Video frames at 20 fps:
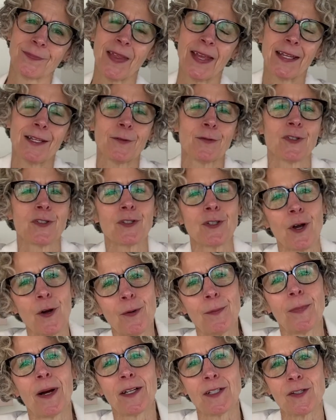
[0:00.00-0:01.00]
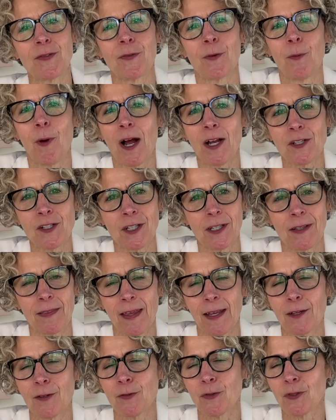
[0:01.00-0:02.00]
Thank you so much for watching.
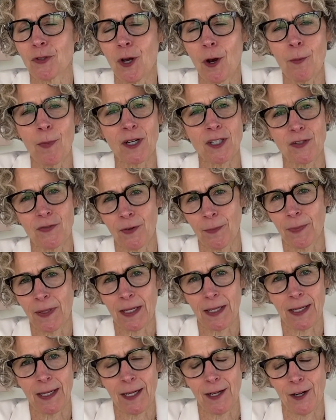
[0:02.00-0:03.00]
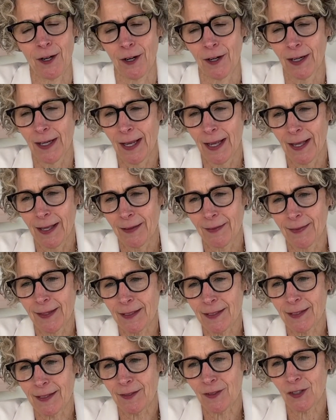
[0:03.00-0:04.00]
Thank you so much for being here.
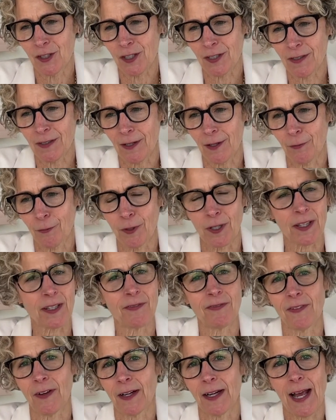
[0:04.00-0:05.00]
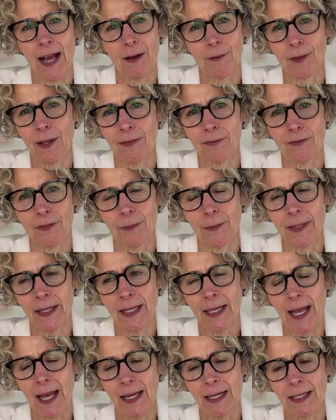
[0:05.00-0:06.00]
This is just a really fun outlet for
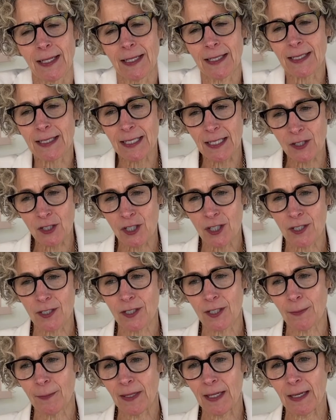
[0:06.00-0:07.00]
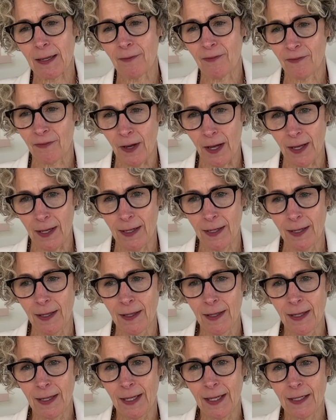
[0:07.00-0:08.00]
me. And in addition to being fun,
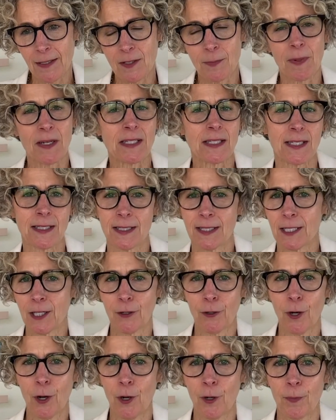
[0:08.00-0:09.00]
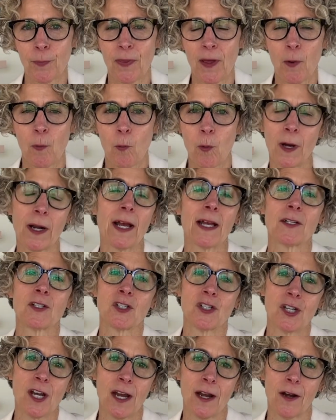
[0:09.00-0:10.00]
it is my sincere hope that what I
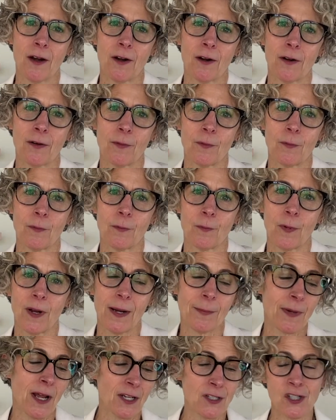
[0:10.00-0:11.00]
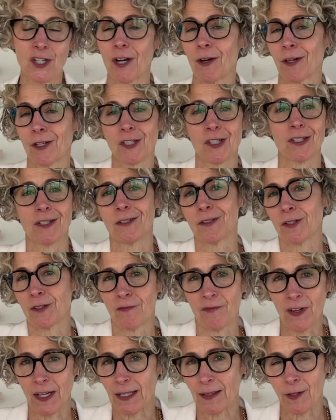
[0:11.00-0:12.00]
share, when I'm not sharing just
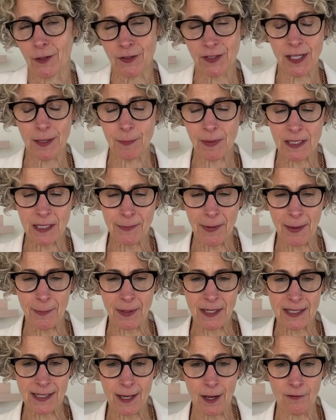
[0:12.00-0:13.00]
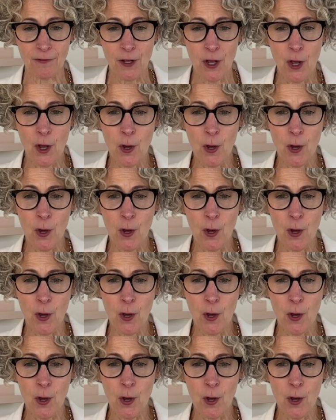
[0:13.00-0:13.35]
funny little tidbits about myself,